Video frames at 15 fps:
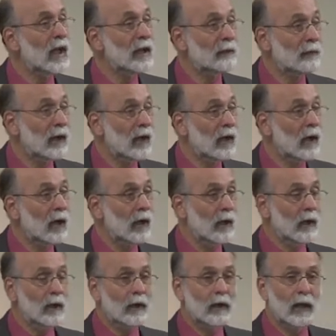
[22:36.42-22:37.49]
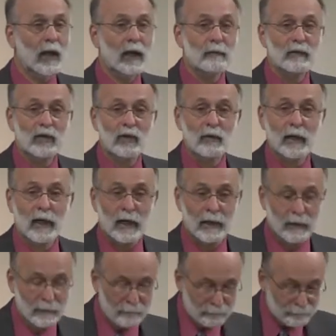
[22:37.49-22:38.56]
nightmare came to an
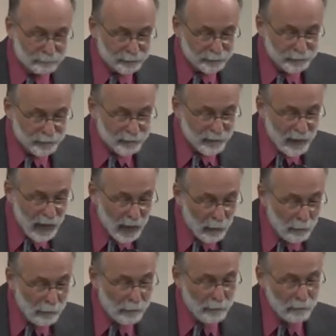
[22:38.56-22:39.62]
end. Now,